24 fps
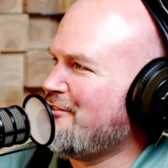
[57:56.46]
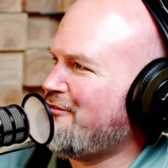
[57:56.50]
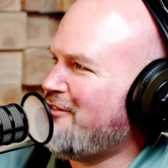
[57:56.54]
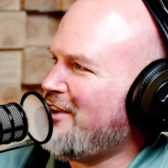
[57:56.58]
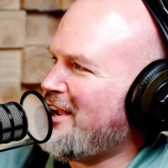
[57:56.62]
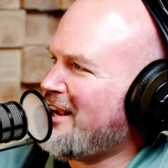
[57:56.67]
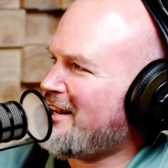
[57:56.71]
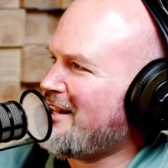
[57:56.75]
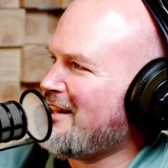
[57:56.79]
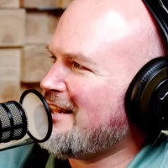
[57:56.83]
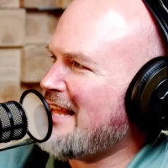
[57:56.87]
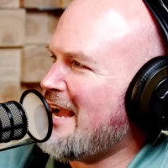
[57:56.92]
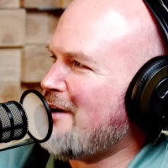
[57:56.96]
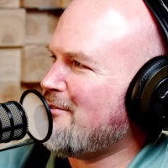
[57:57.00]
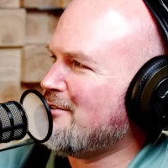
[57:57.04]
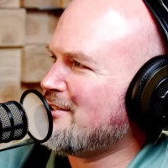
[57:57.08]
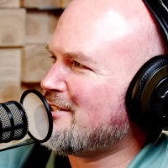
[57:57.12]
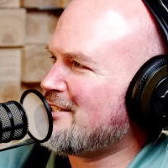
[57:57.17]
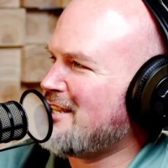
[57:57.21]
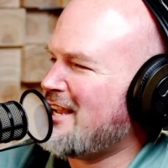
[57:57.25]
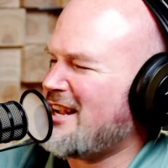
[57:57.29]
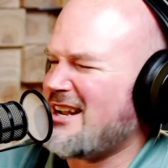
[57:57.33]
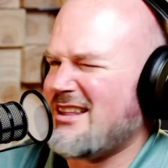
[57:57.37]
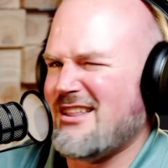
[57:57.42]
effect, and that
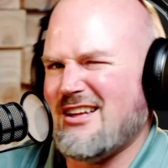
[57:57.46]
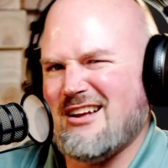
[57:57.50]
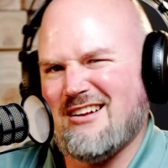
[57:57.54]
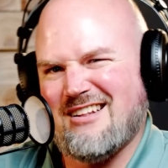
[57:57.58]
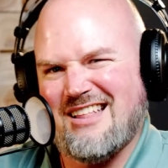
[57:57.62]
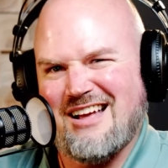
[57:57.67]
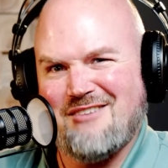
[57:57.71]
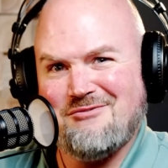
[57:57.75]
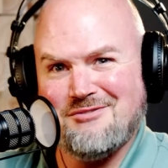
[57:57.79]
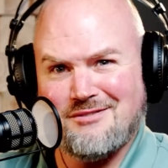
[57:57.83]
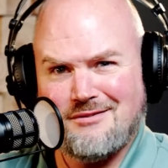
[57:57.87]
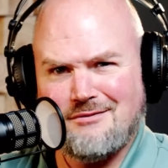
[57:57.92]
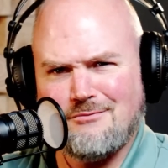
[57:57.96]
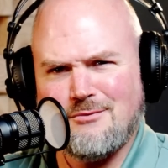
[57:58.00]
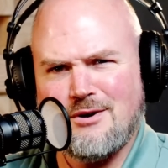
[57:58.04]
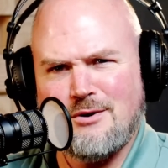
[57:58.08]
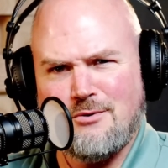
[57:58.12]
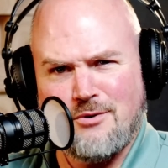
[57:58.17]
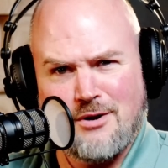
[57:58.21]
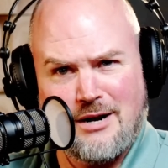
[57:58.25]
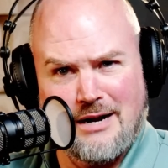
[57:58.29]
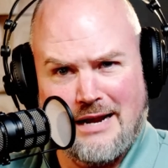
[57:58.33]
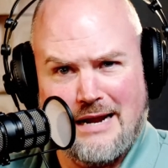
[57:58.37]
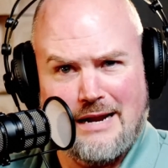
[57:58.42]
was it. Wait,
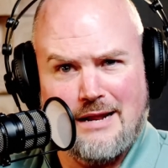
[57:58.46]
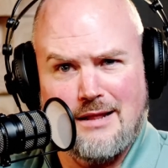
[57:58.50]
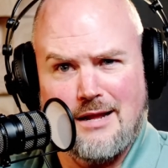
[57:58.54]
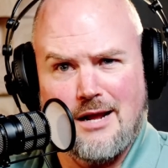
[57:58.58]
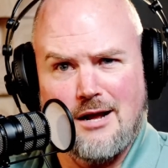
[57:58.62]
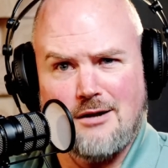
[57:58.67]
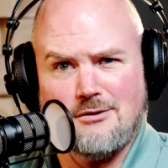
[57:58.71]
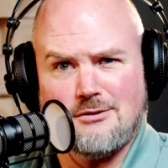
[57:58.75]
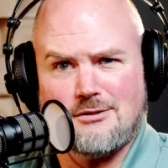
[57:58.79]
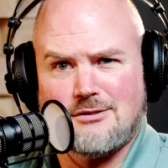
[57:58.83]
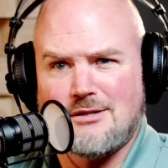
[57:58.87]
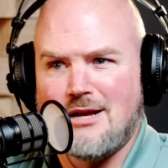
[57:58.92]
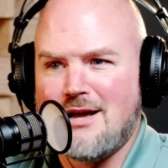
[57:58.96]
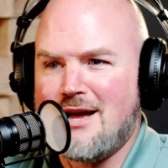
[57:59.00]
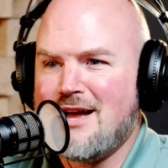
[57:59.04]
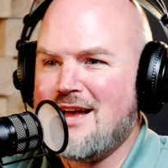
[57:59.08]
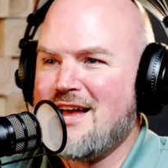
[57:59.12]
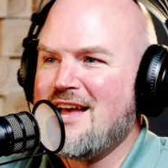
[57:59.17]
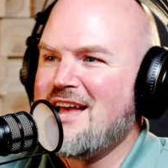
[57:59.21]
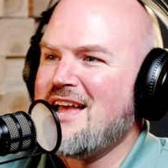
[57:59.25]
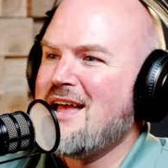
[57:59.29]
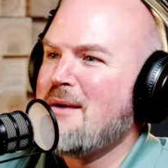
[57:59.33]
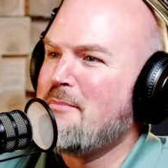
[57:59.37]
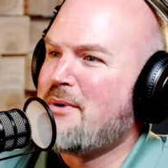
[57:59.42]
we're gonna get anything else?
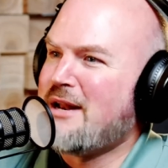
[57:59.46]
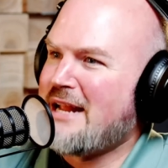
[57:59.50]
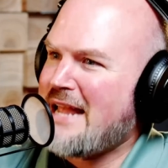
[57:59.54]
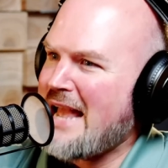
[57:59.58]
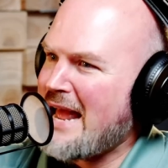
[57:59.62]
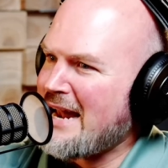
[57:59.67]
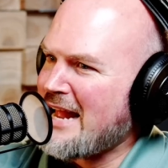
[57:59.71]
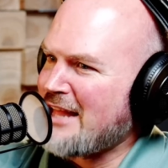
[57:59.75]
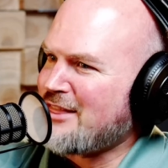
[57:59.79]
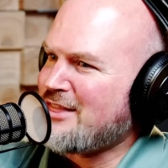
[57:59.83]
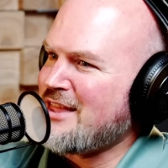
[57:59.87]
But again, I